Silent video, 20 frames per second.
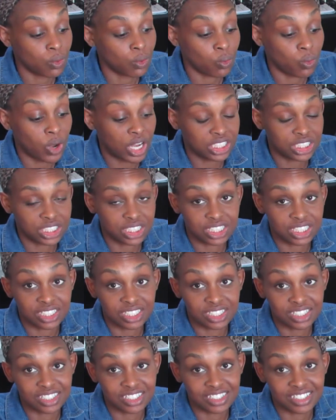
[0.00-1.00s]

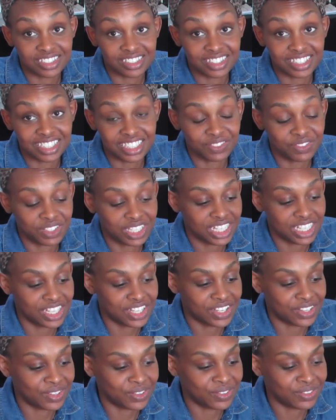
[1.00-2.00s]
watching this
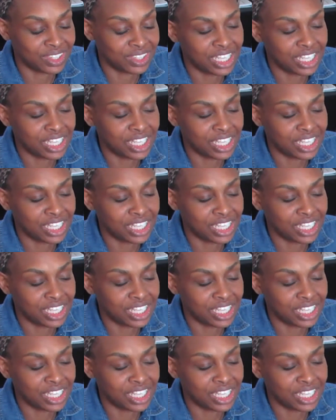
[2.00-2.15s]
video.